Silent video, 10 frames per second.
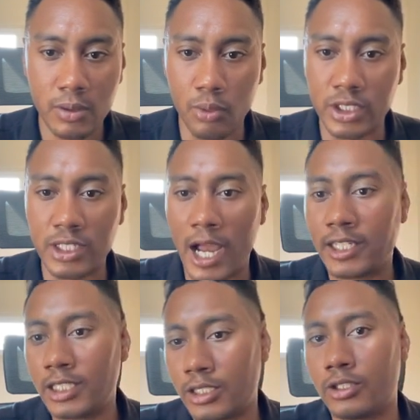which I
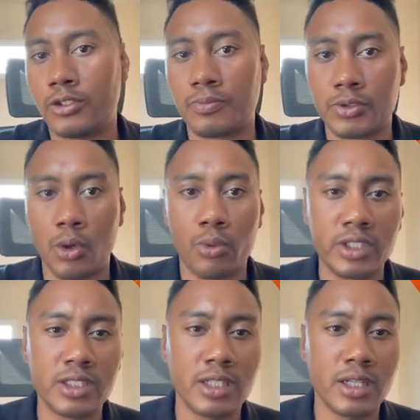didn't do. So we're
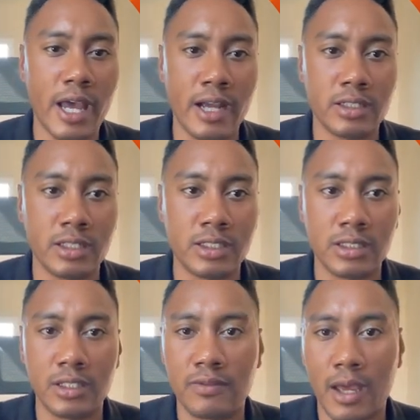just going to actually
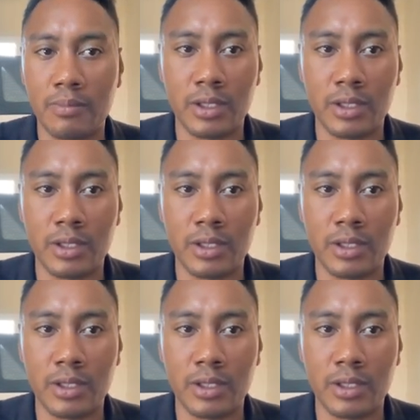just leave that